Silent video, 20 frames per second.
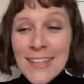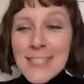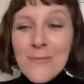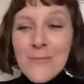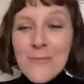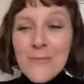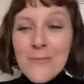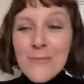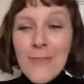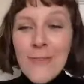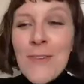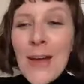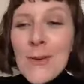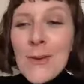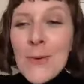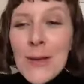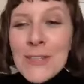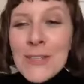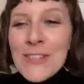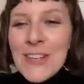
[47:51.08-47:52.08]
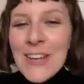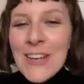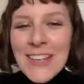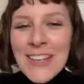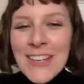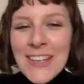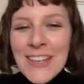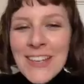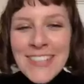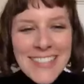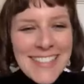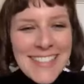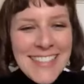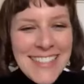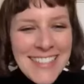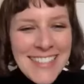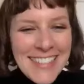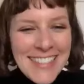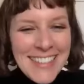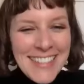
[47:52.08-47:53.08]
it's fine. We've had
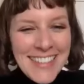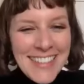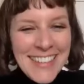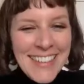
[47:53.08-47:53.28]
questions.